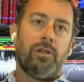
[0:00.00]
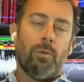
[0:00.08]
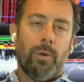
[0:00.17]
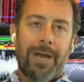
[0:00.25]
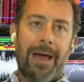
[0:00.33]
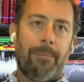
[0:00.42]

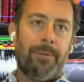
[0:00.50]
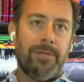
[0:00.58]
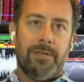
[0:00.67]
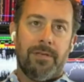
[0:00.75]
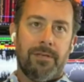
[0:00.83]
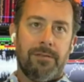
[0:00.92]
So, what
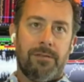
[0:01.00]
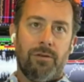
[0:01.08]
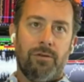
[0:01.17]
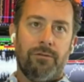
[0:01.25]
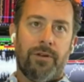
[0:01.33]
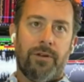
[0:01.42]
happens is
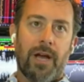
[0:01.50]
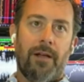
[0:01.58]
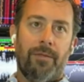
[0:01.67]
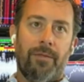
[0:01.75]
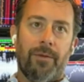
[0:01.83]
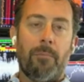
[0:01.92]
you've
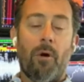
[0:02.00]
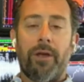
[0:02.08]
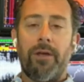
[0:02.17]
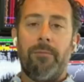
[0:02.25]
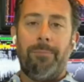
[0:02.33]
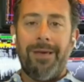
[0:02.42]
got the
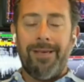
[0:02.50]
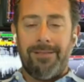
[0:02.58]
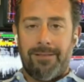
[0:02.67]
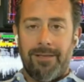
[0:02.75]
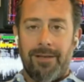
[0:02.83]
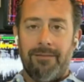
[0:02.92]
market based